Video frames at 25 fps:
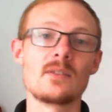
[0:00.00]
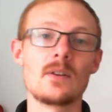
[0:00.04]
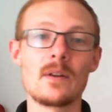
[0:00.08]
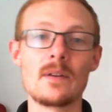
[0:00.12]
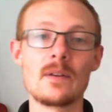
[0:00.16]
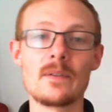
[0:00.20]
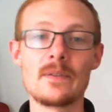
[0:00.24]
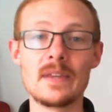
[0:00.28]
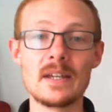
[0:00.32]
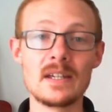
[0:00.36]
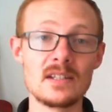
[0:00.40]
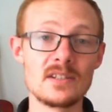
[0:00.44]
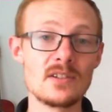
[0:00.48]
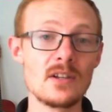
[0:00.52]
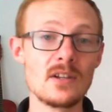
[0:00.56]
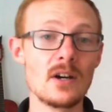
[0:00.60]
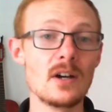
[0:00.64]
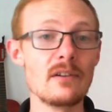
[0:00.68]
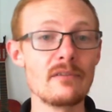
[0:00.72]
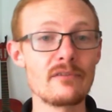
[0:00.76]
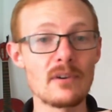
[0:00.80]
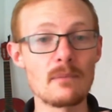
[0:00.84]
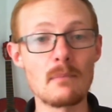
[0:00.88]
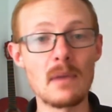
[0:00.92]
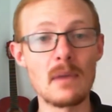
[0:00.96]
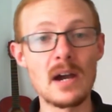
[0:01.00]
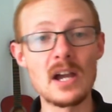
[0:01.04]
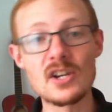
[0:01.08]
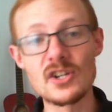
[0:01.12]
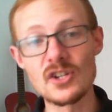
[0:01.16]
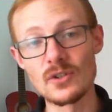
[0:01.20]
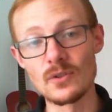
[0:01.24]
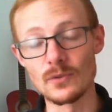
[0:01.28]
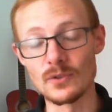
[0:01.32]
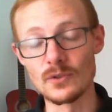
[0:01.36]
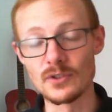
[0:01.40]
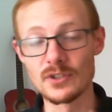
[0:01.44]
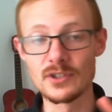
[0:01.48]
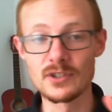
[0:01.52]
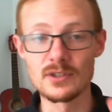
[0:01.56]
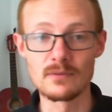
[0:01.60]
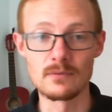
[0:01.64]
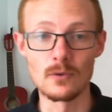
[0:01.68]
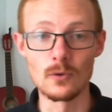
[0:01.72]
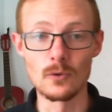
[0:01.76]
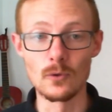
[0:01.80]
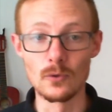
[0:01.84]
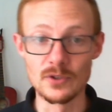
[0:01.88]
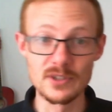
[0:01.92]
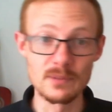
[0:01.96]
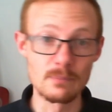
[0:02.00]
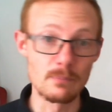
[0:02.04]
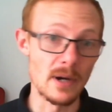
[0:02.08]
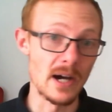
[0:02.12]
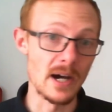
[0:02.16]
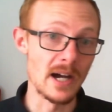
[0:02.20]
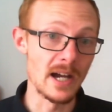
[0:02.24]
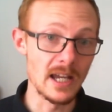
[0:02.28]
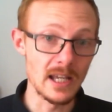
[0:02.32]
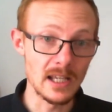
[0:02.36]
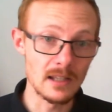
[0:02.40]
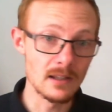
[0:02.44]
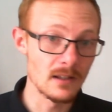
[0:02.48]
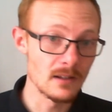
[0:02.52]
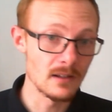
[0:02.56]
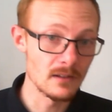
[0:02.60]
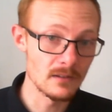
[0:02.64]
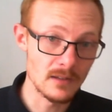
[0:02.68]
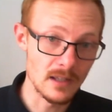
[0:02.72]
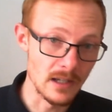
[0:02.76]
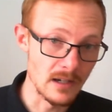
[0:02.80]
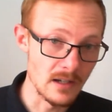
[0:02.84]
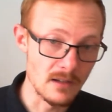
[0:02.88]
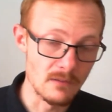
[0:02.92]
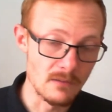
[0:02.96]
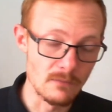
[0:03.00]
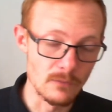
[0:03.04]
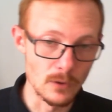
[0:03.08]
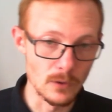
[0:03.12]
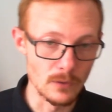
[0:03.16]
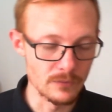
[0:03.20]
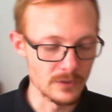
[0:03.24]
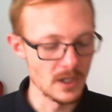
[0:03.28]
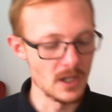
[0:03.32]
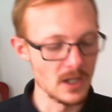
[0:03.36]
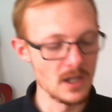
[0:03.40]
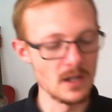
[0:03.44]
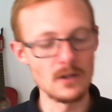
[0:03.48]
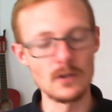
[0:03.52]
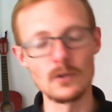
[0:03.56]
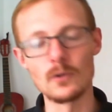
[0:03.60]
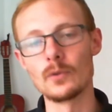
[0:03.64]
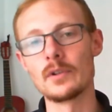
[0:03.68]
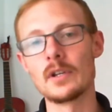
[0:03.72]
so that there's no information or spying getting involved,